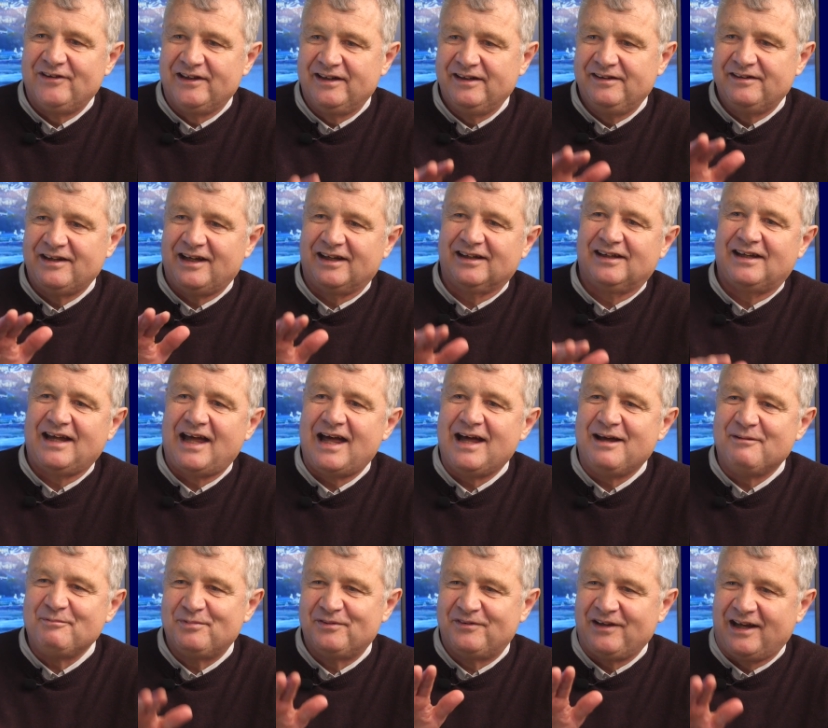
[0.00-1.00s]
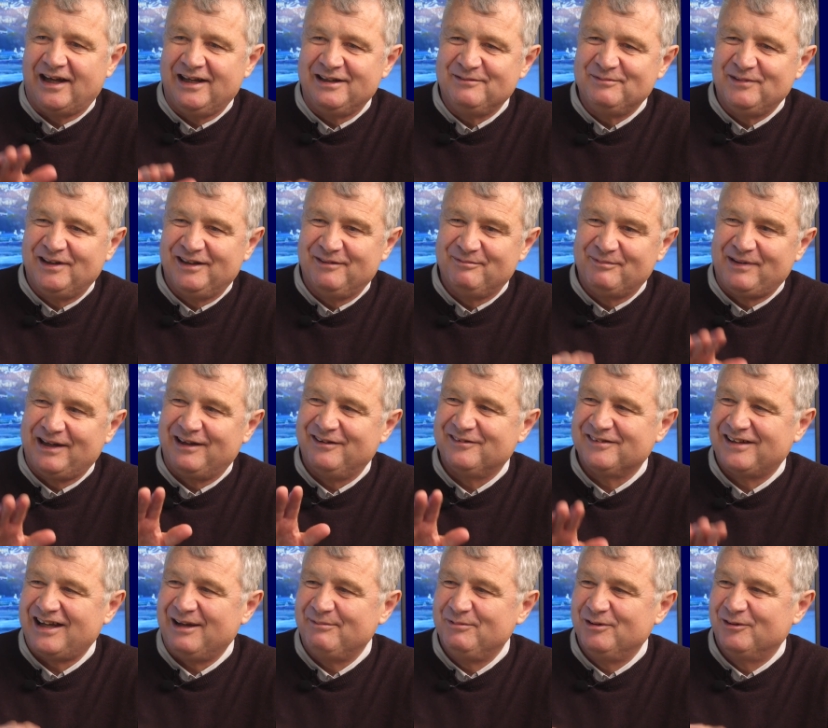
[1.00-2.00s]
filling that gap, that eight million
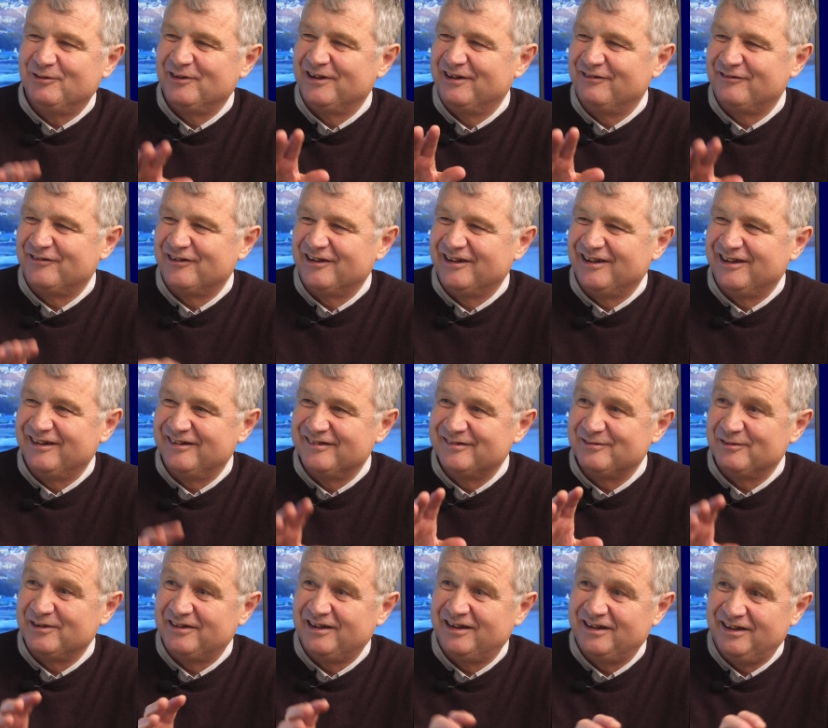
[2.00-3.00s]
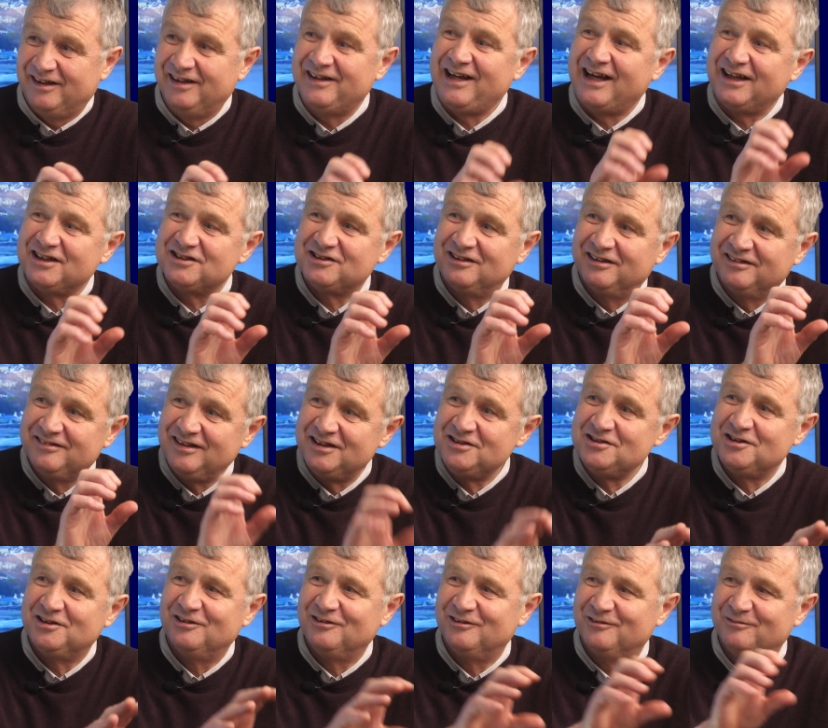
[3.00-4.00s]
pound gap or whatever it is, with a, an actual
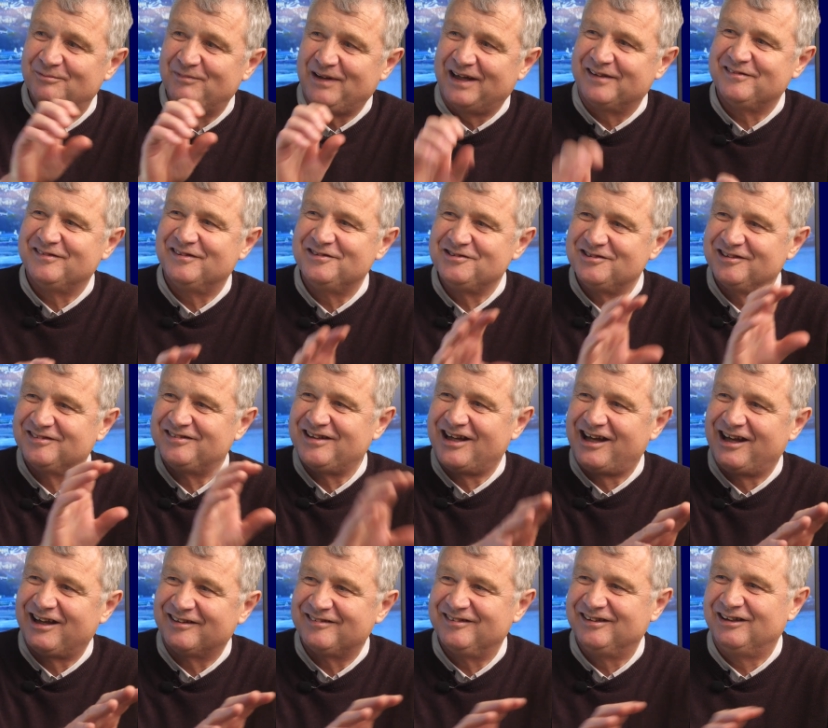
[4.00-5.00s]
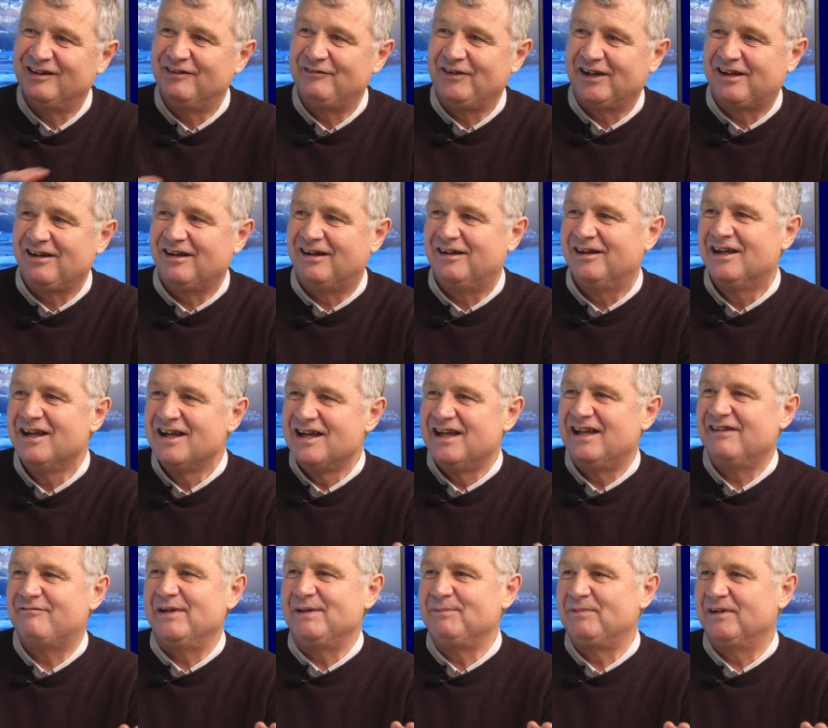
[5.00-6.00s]
additional passenger tax. You know, if I can't,
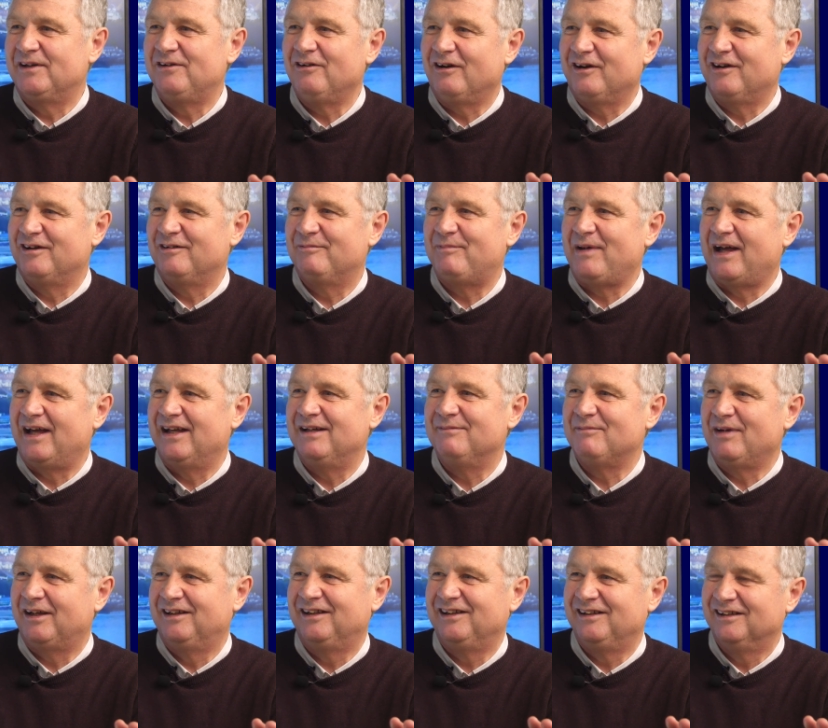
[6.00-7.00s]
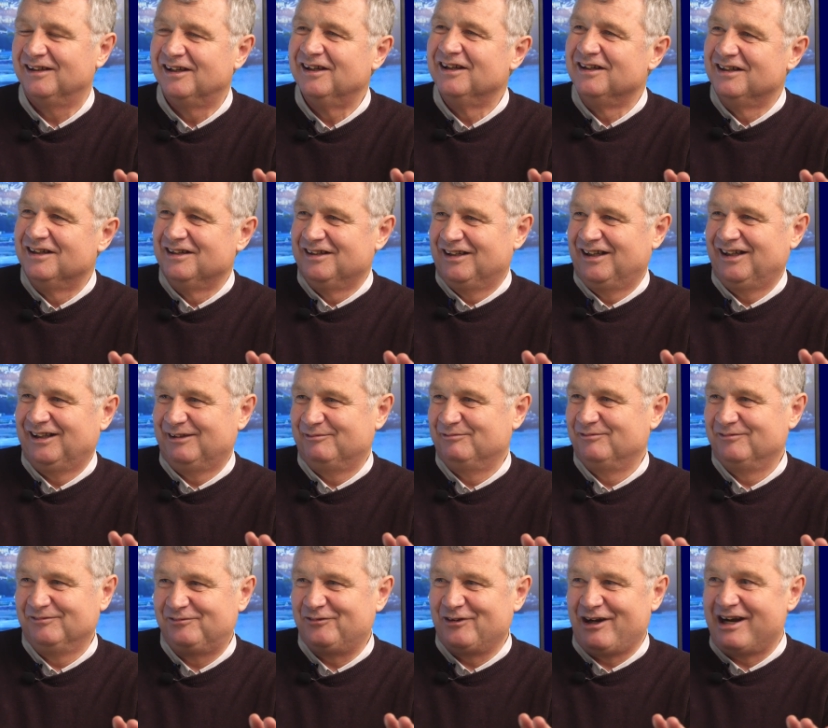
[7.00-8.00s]
if people are not going to pay money
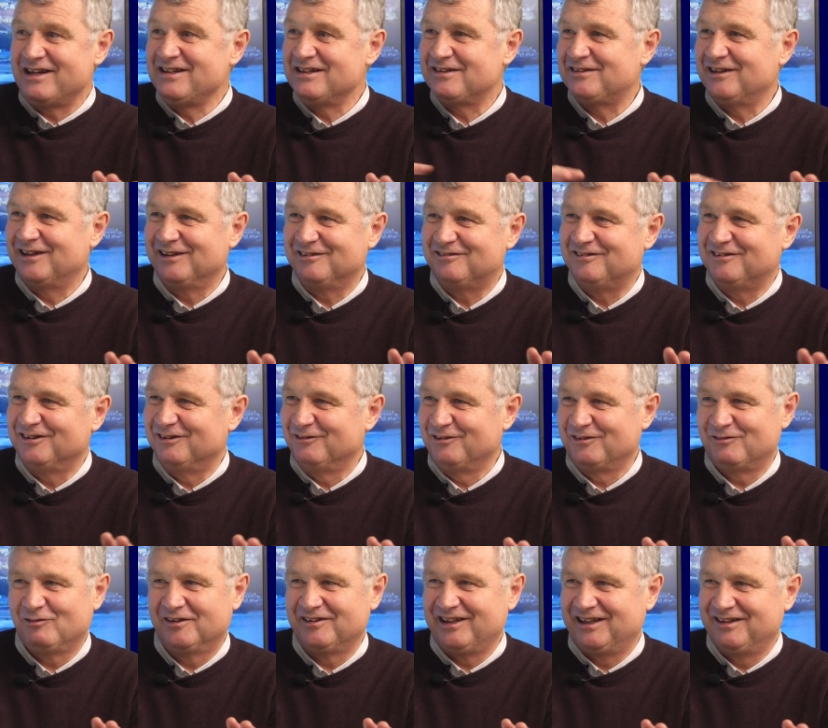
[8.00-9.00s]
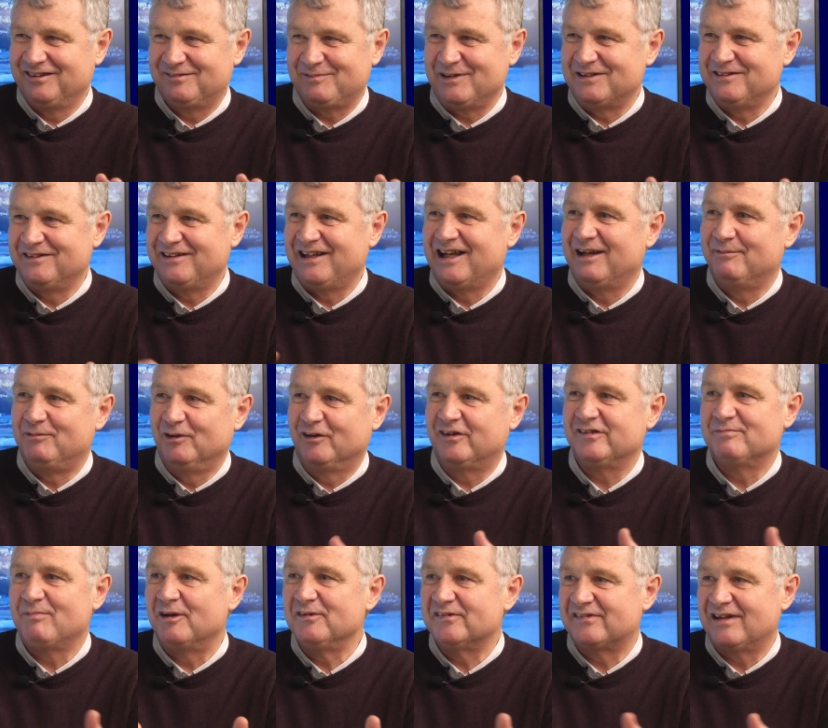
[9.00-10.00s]
um, for anything to do with what they spend in the airport
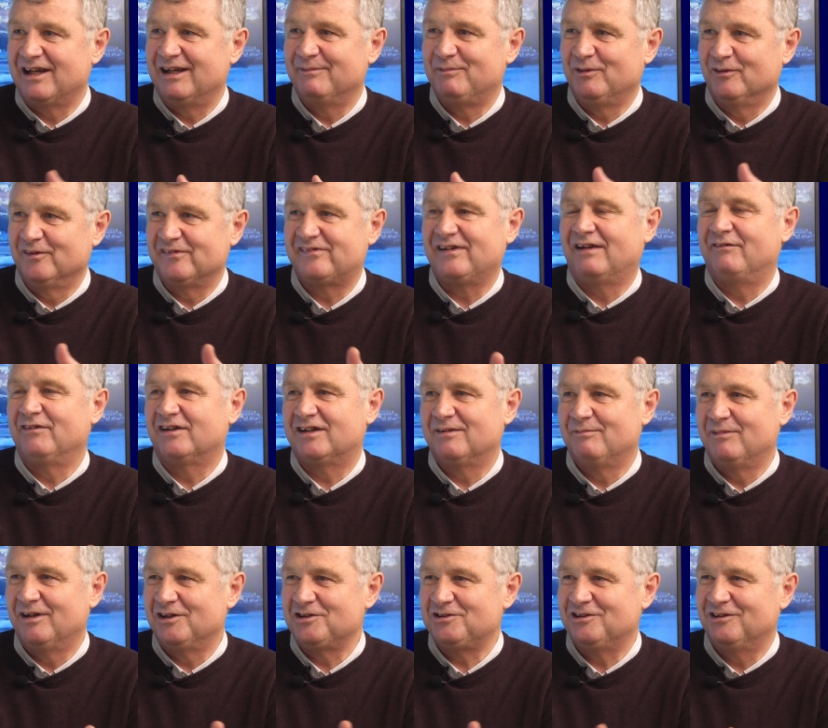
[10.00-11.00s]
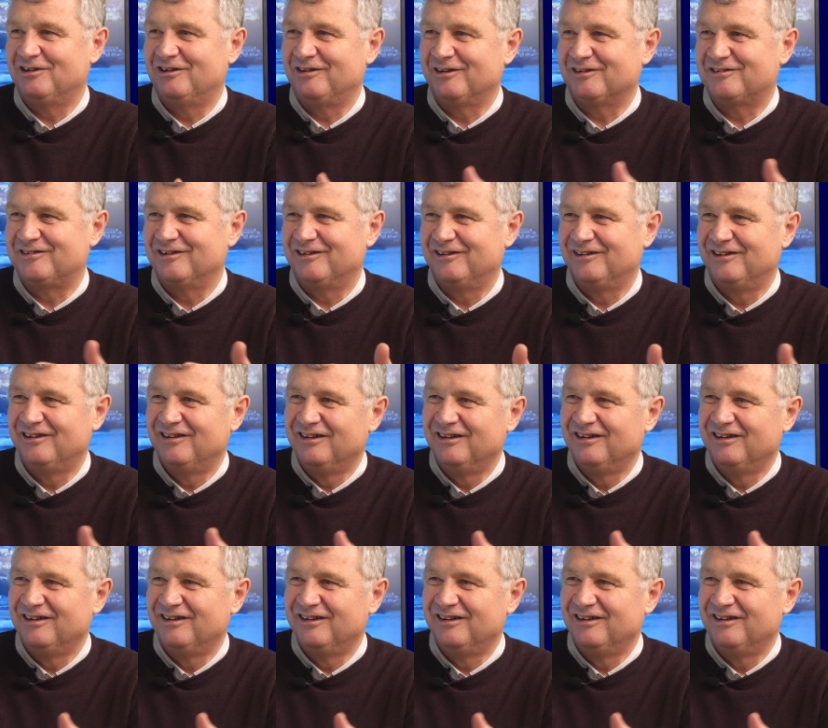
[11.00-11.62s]
because most airports have a commercial look to